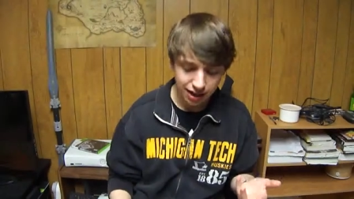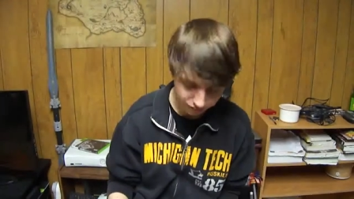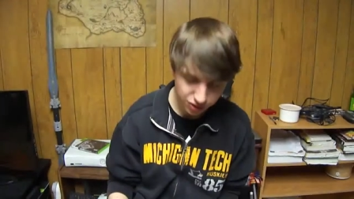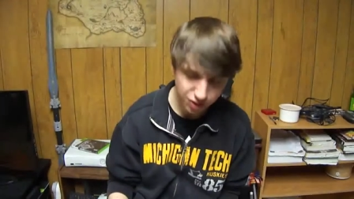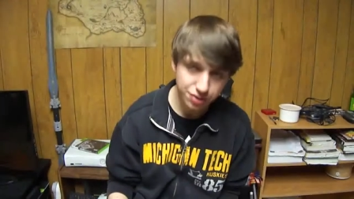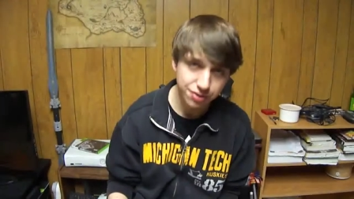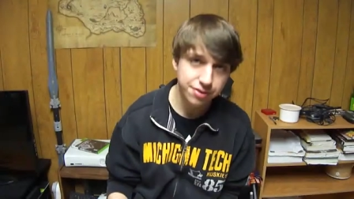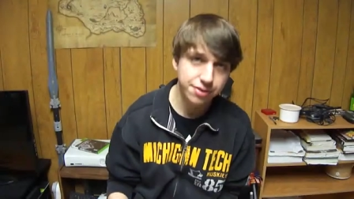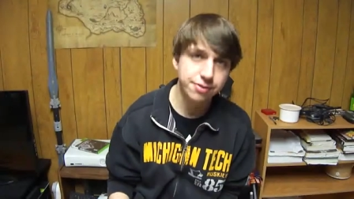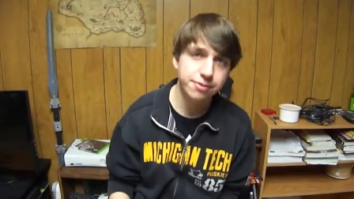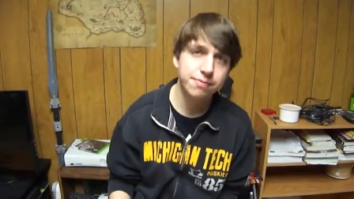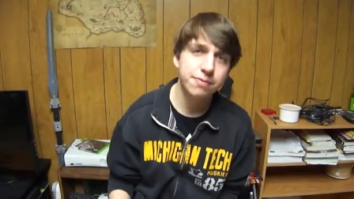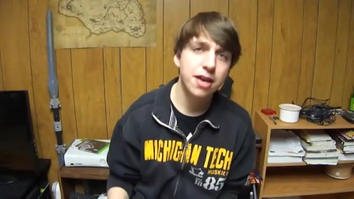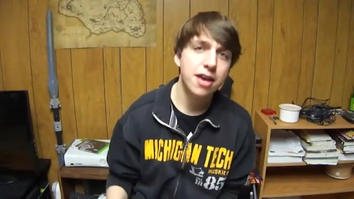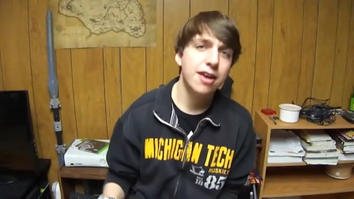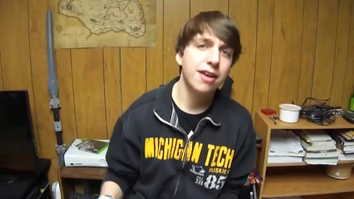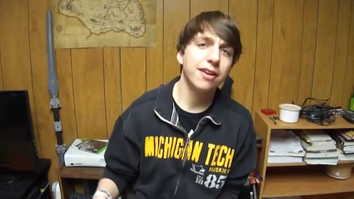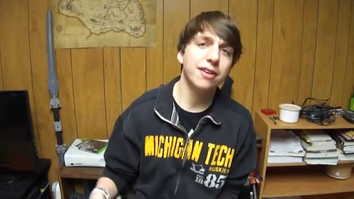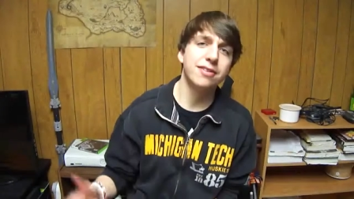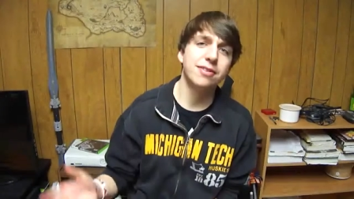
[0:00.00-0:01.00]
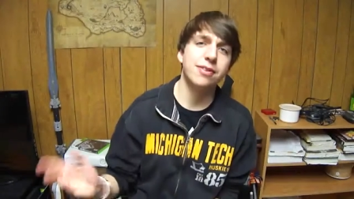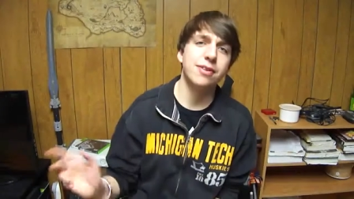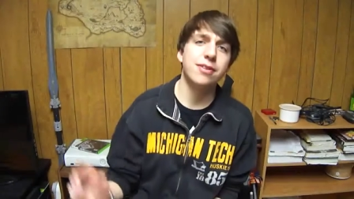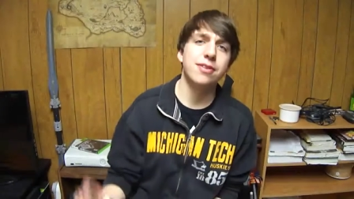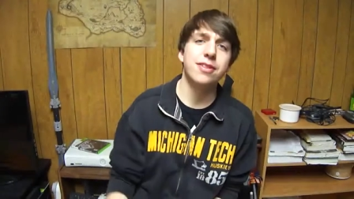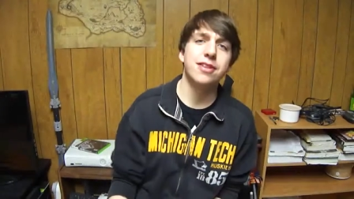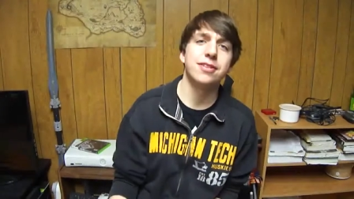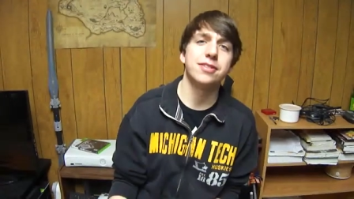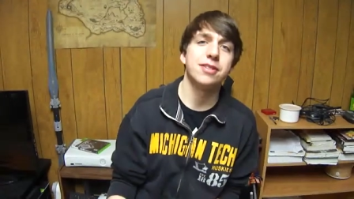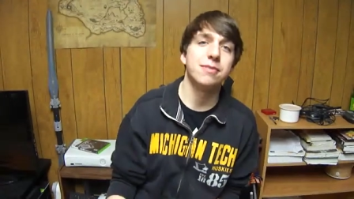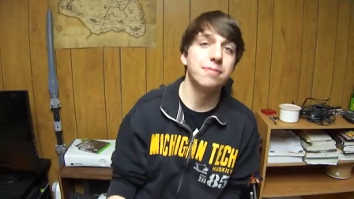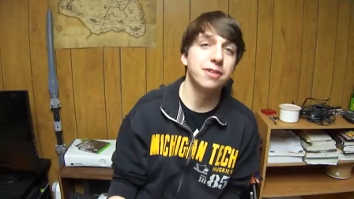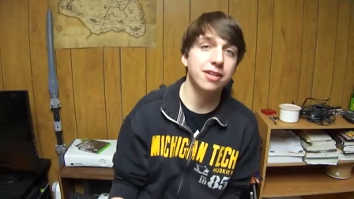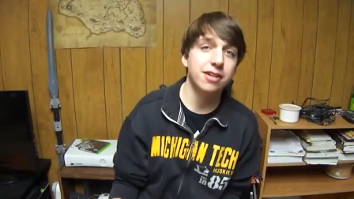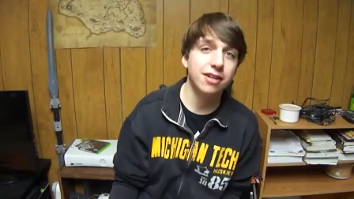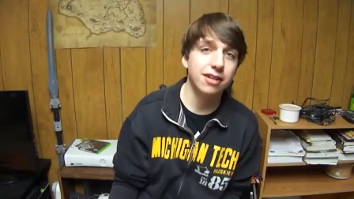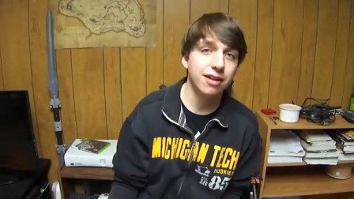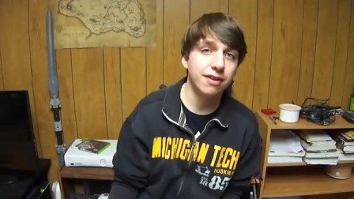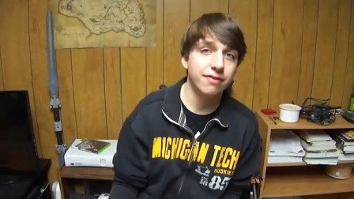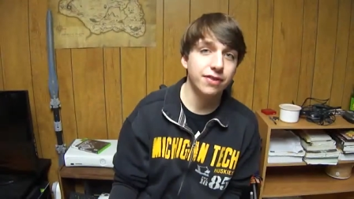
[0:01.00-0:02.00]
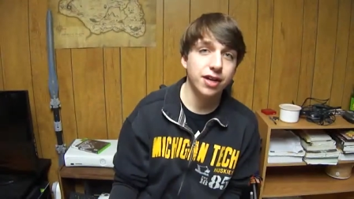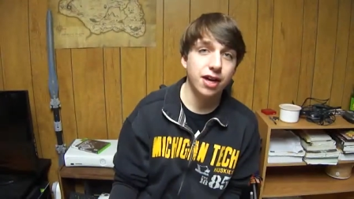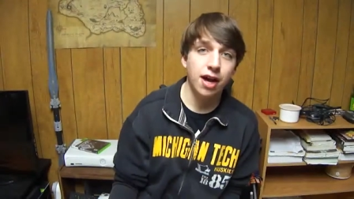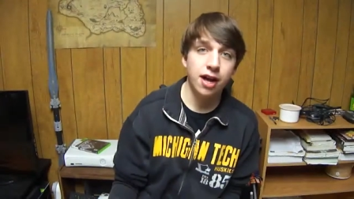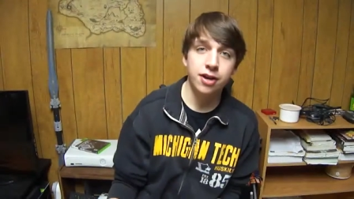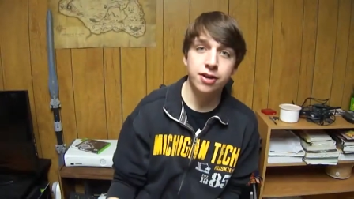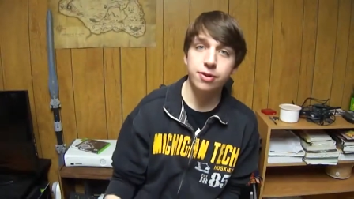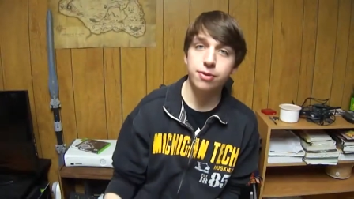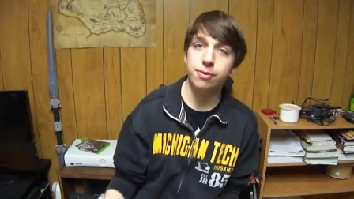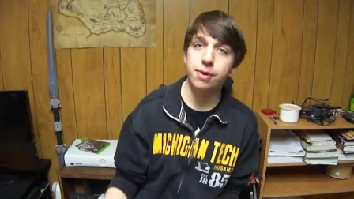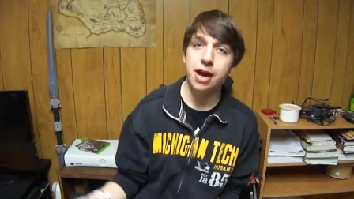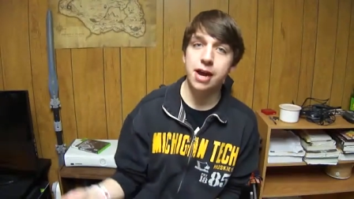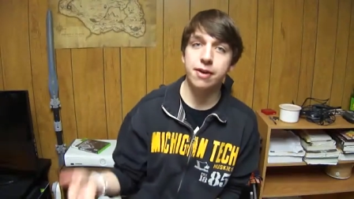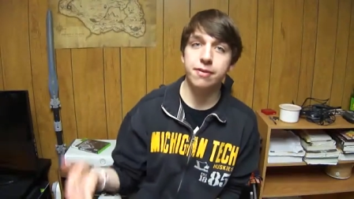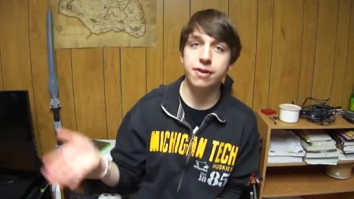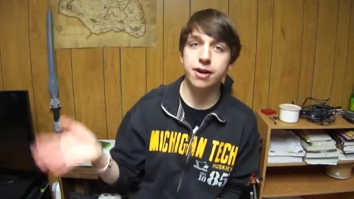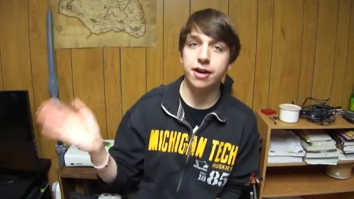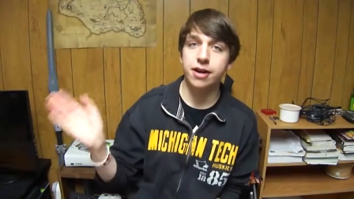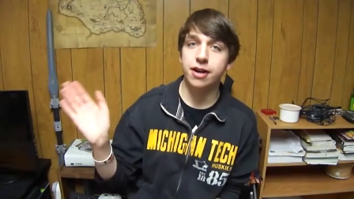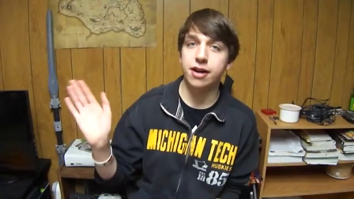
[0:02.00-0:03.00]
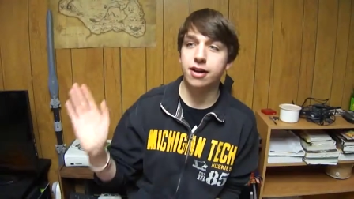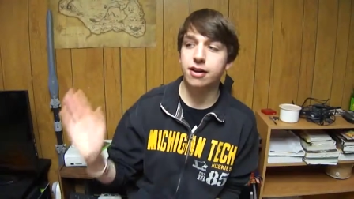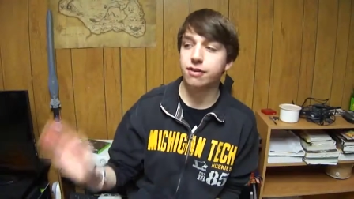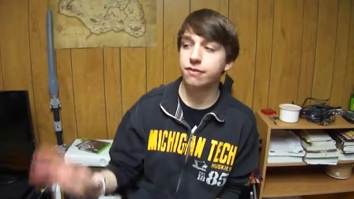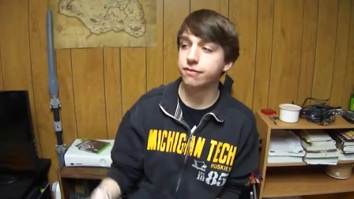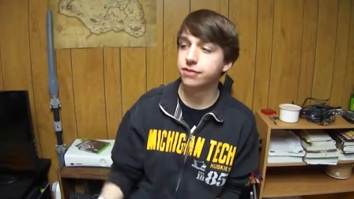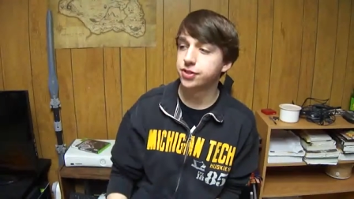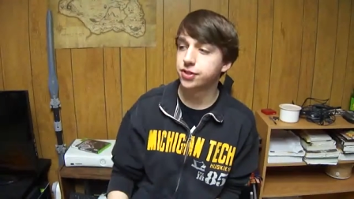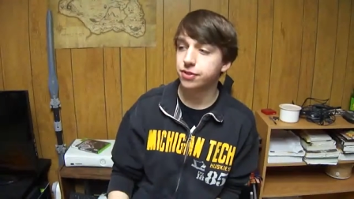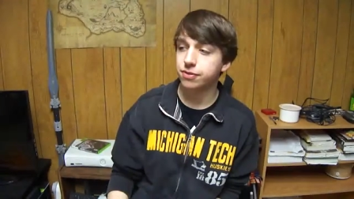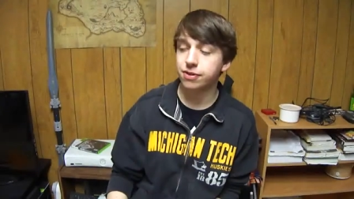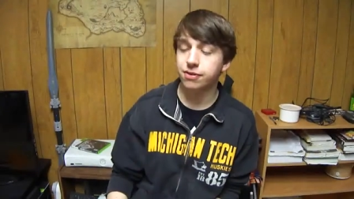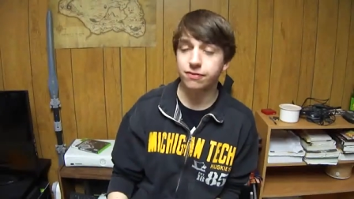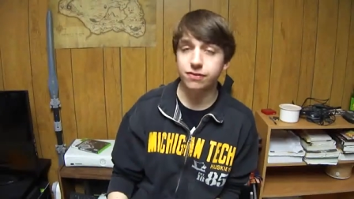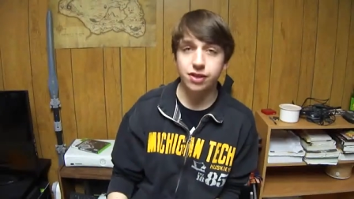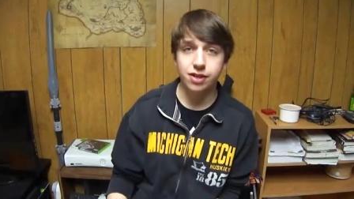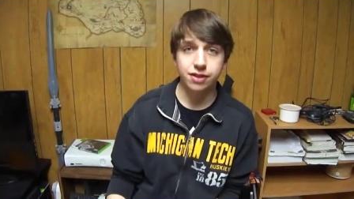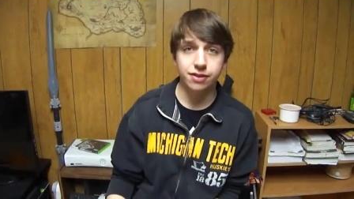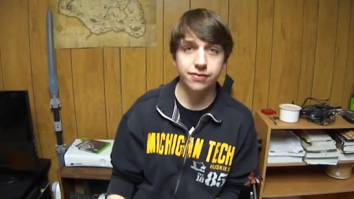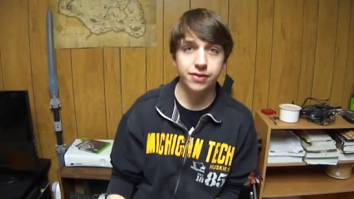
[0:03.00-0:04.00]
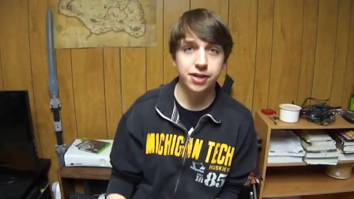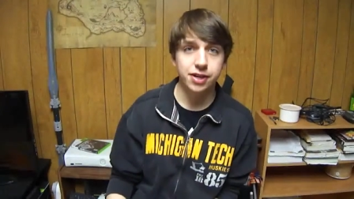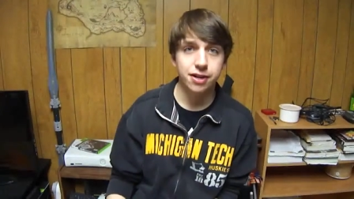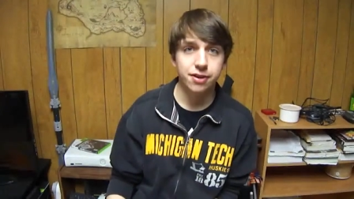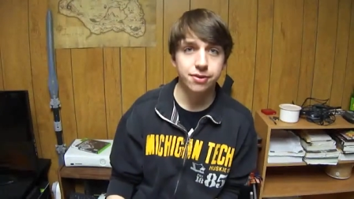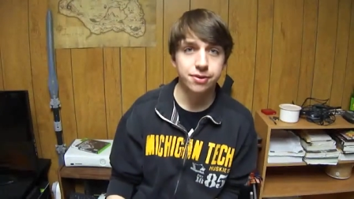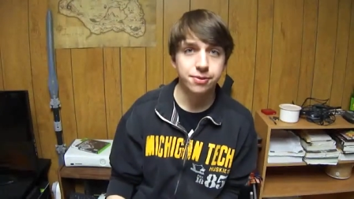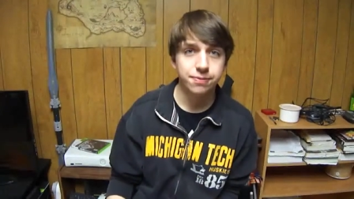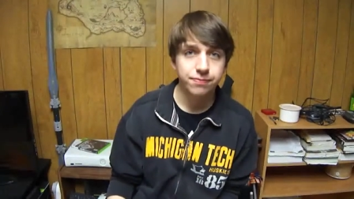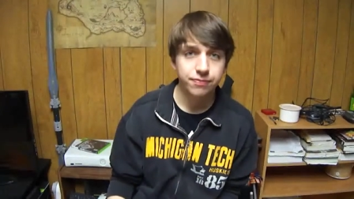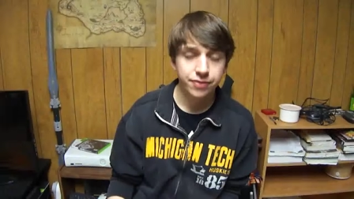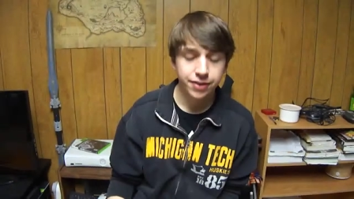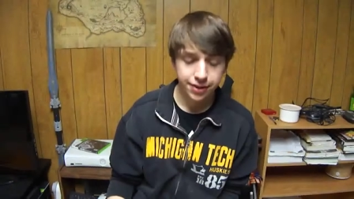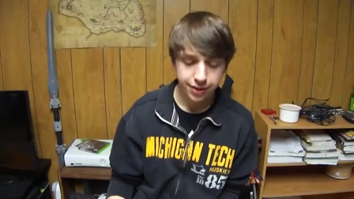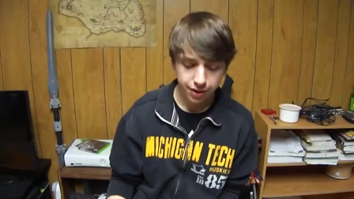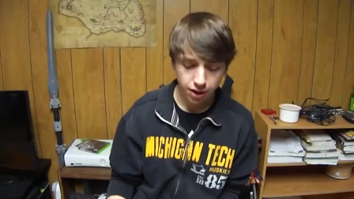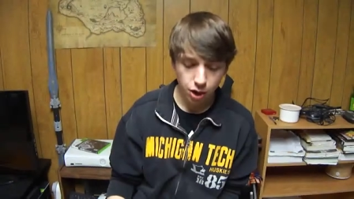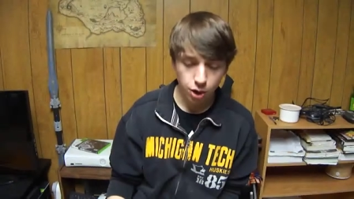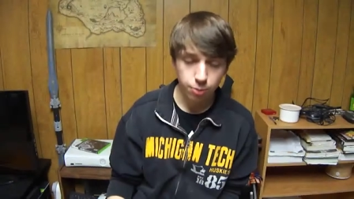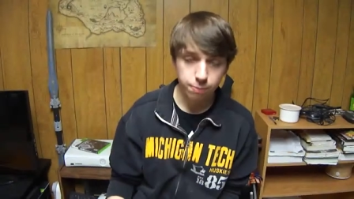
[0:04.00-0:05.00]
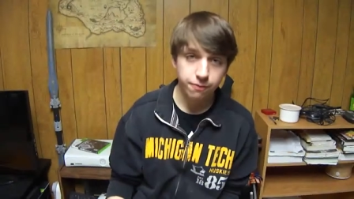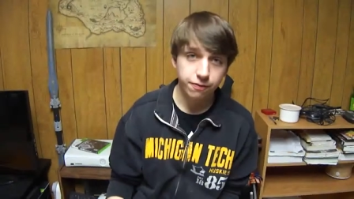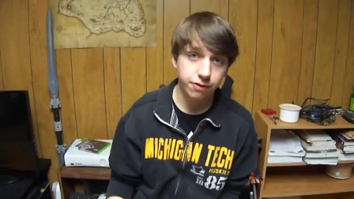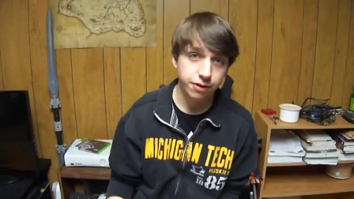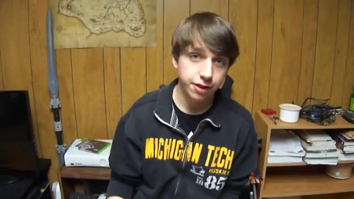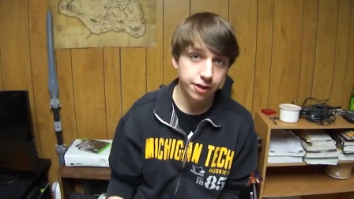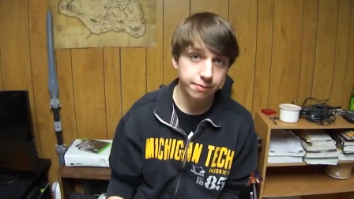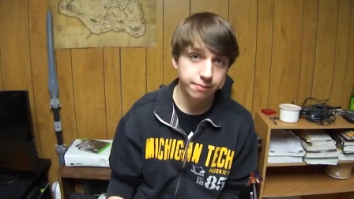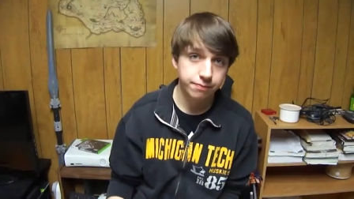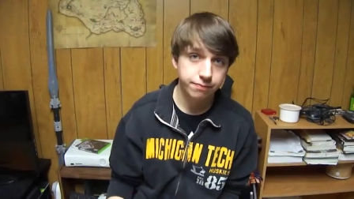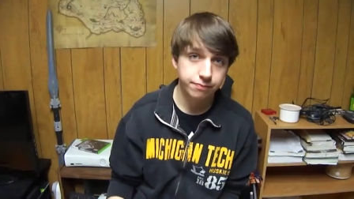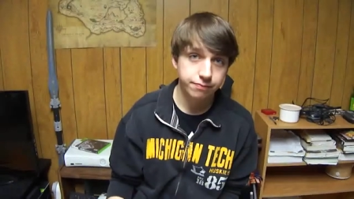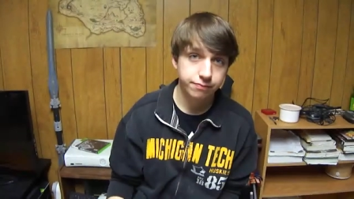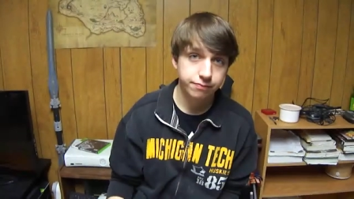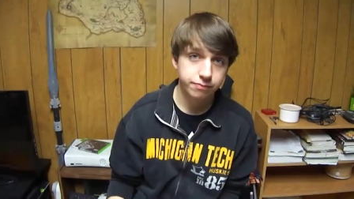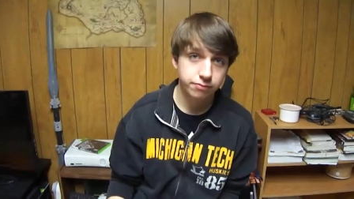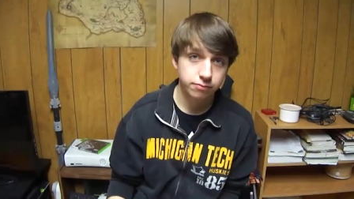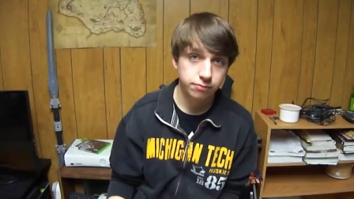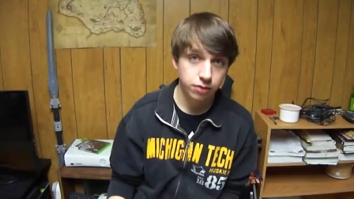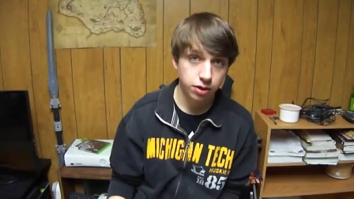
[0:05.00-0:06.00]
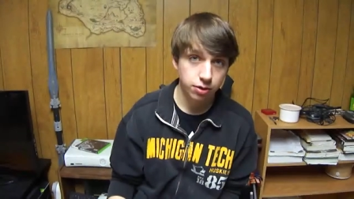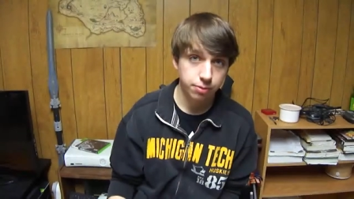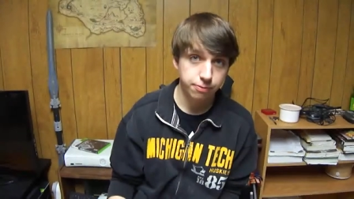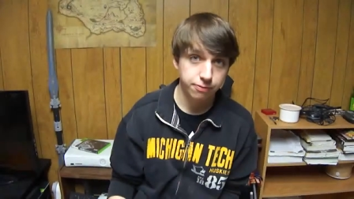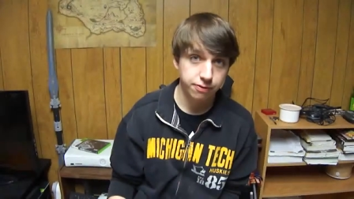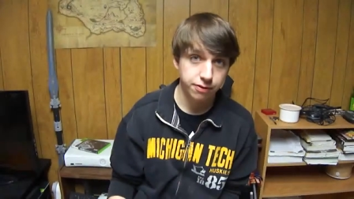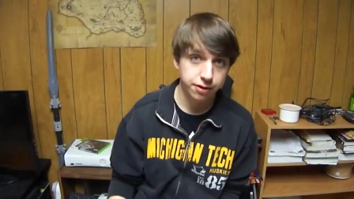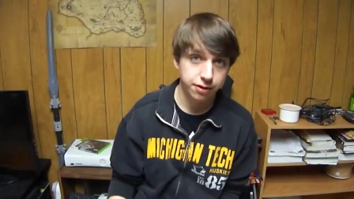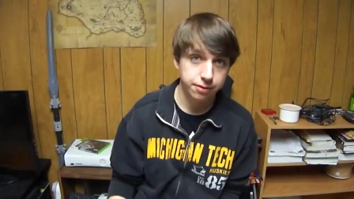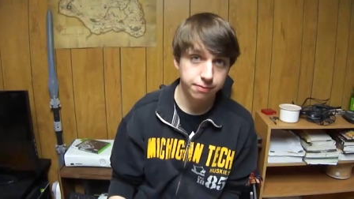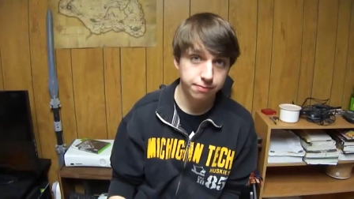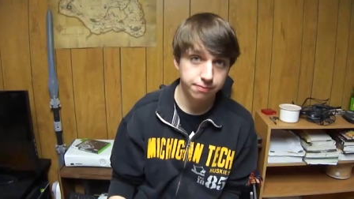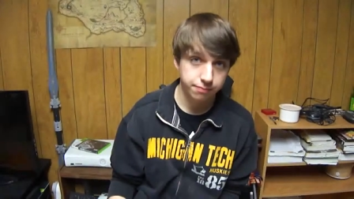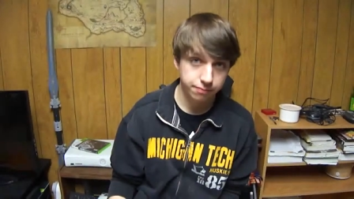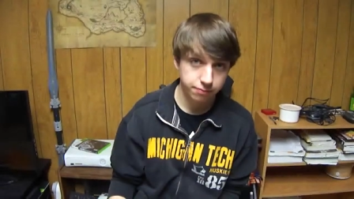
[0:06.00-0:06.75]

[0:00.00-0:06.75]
So just consider this the beginning of a, a new era of student vlogs videos. Hopefully, hopefully,